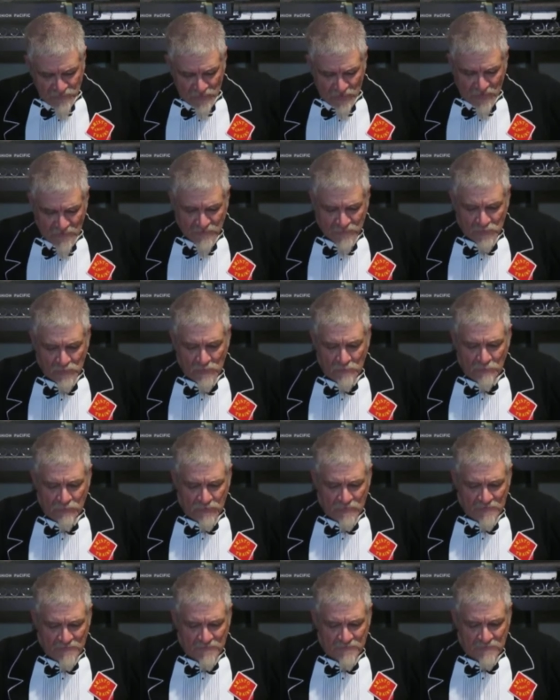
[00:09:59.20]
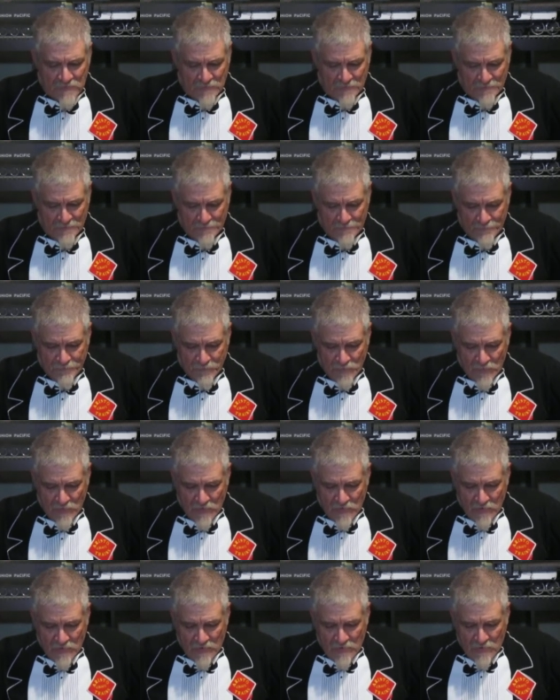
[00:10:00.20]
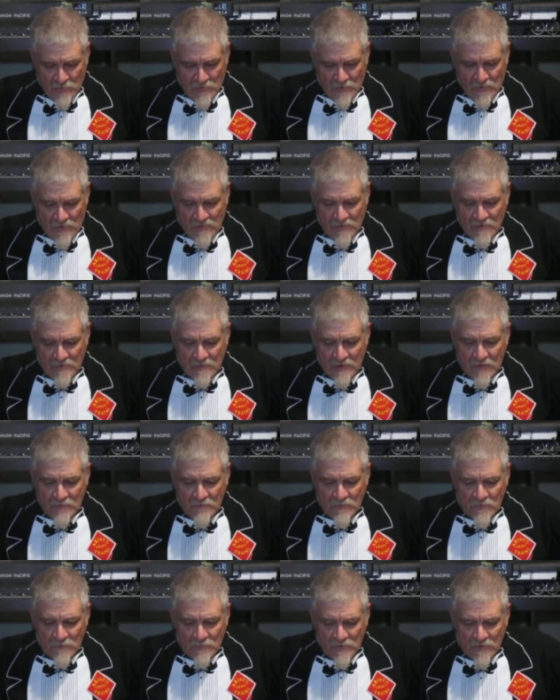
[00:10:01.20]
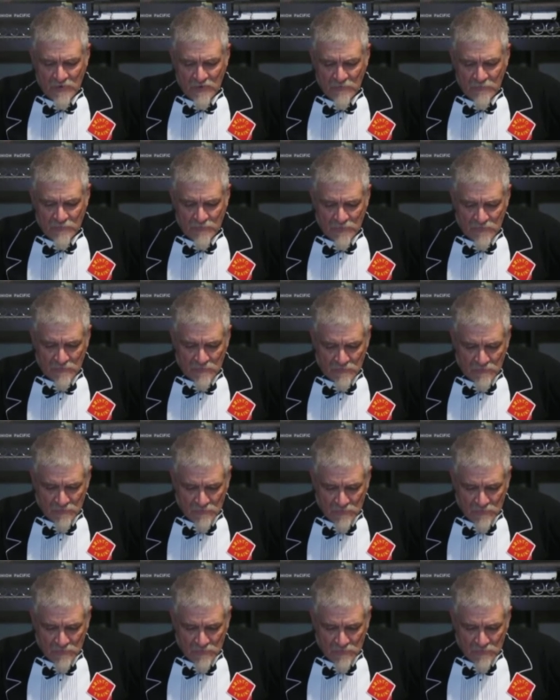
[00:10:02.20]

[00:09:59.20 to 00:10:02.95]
Joshua blessed him, and he gave him Hebron